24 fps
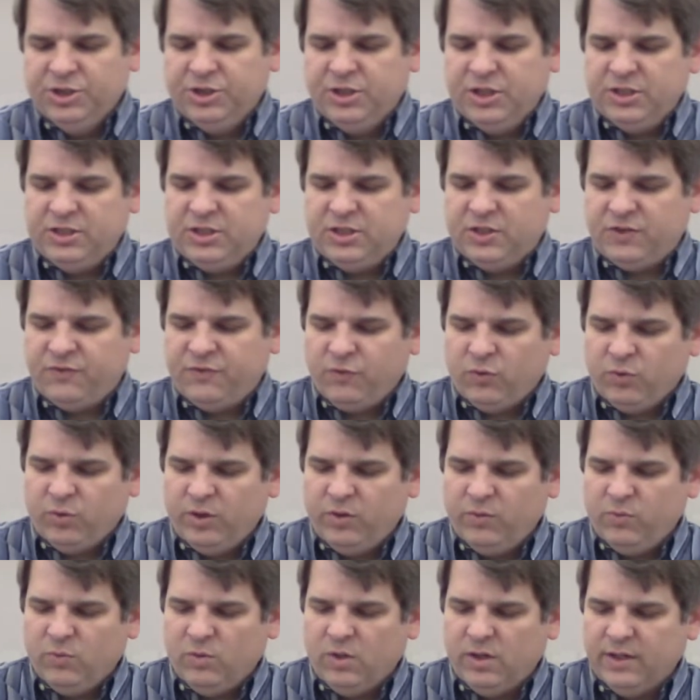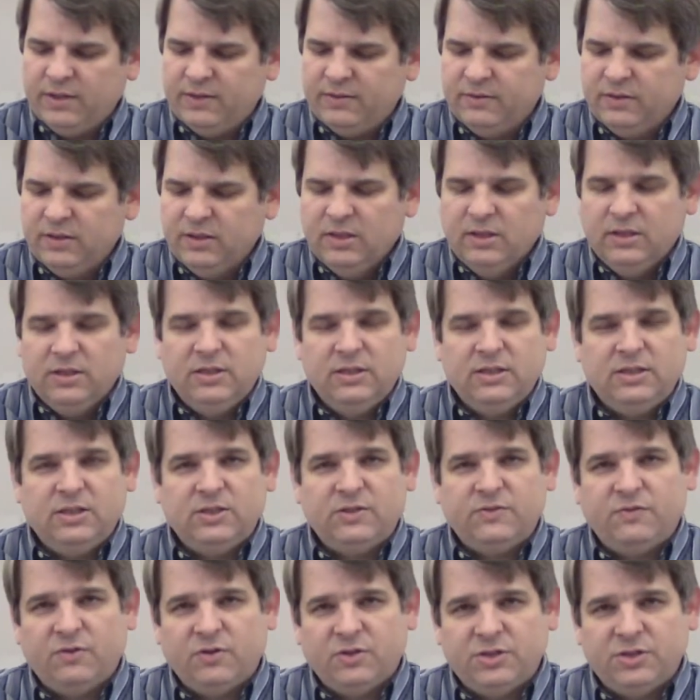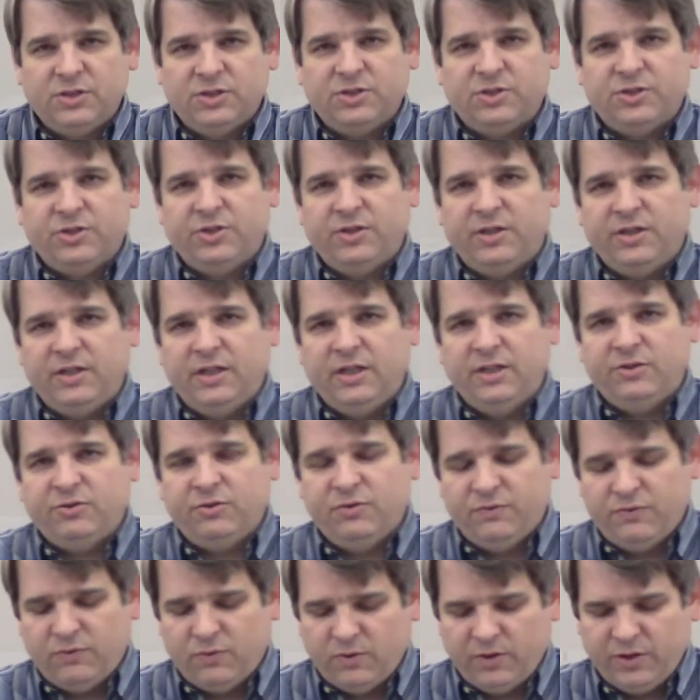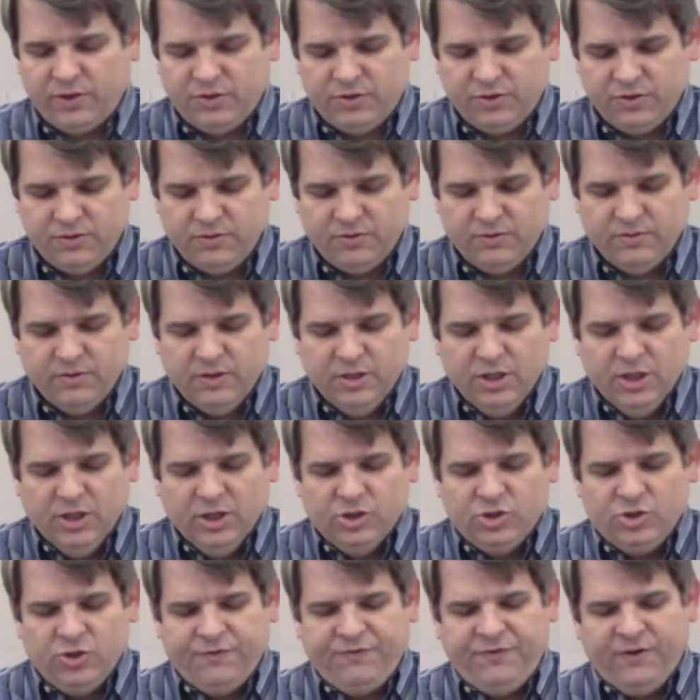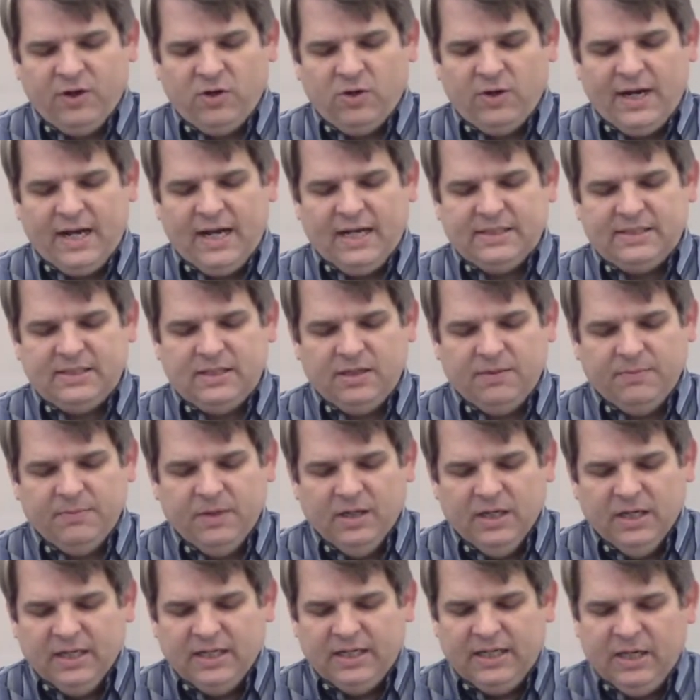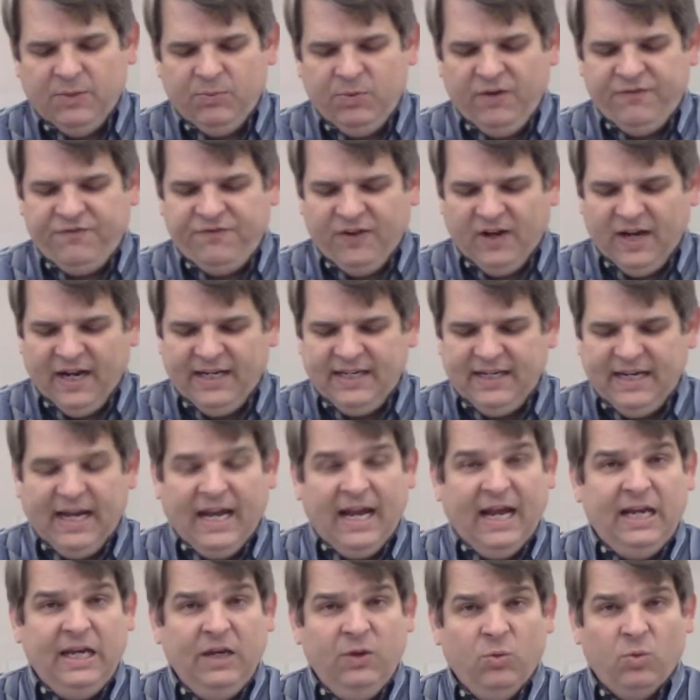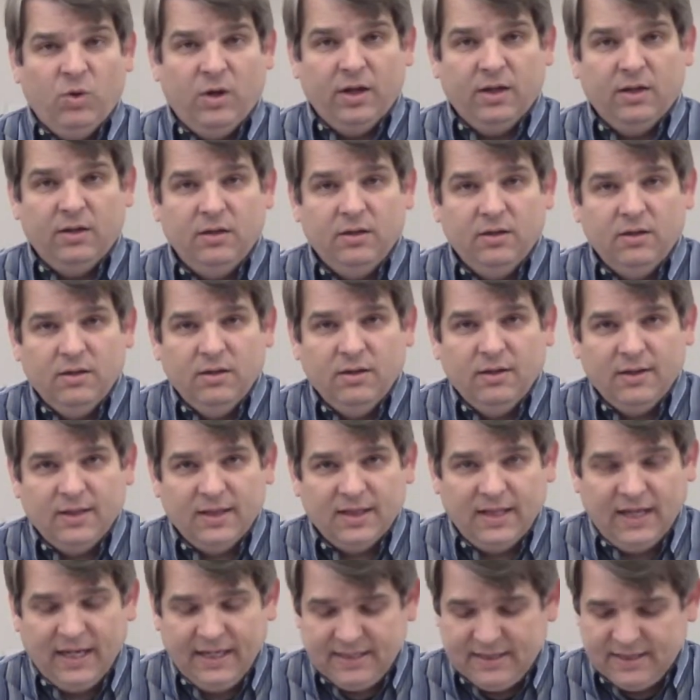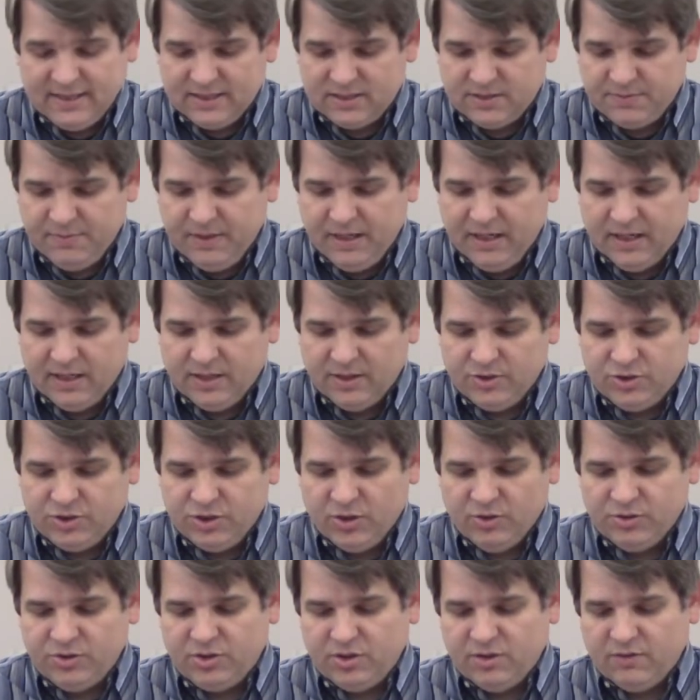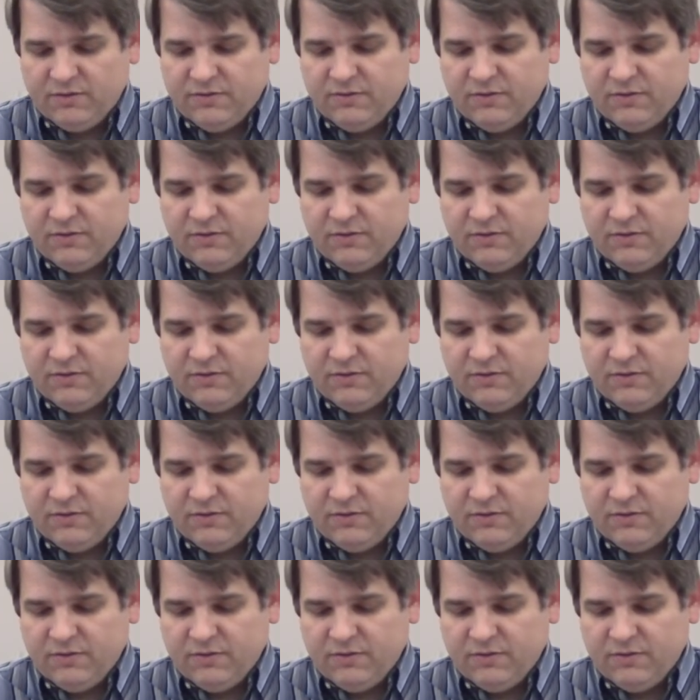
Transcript: Genesis 41, this is verses 38 through 42. So Pharaoh asked them, Can we find anyone like this man, Joseph,